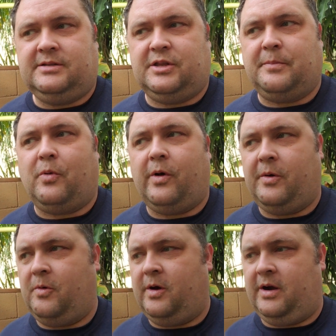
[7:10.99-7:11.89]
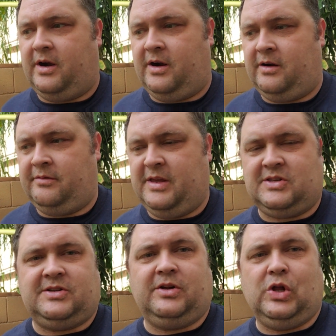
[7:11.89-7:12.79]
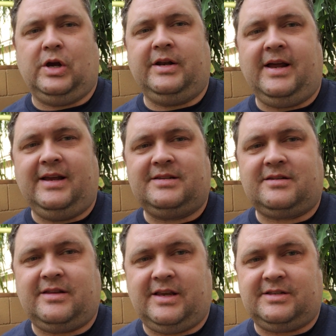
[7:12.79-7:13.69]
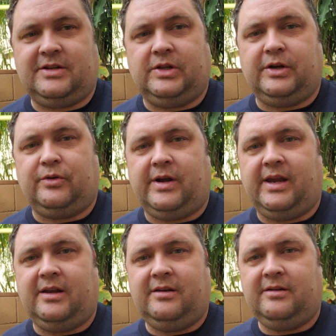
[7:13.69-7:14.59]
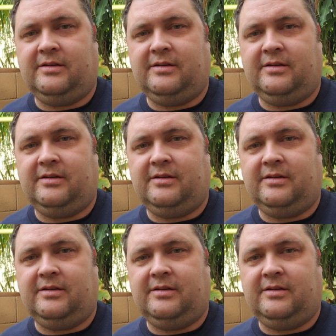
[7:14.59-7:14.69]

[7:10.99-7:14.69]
to the point where they still look nice and they still look green,